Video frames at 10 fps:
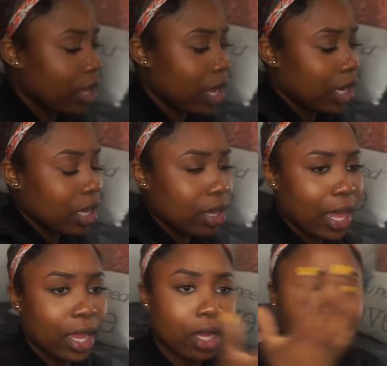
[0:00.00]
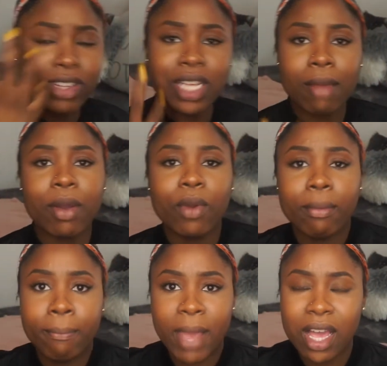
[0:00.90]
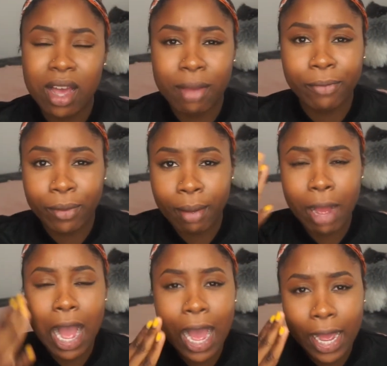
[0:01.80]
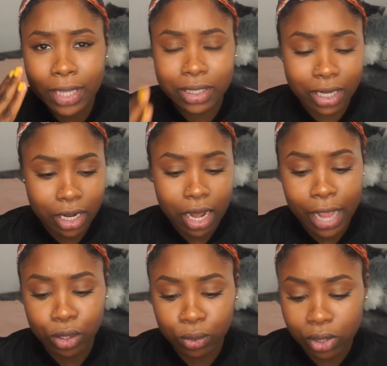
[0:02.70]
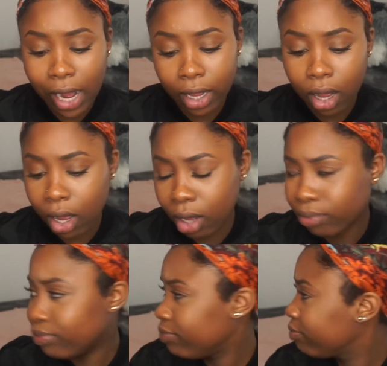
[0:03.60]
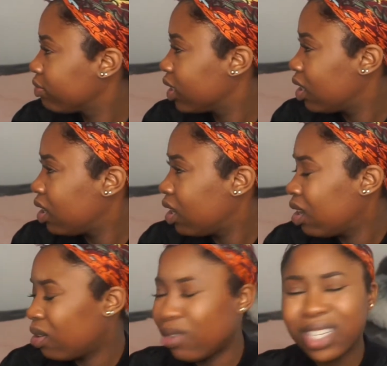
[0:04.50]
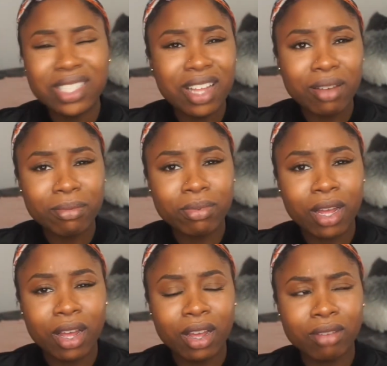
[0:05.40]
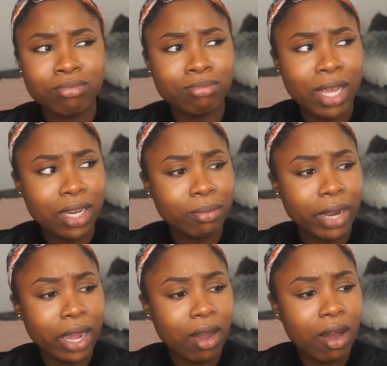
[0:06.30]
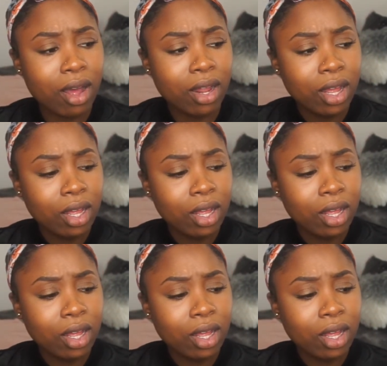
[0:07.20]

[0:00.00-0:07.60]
any like every time I wear makeup around my eyes and then I use like um what is that makeup brand called?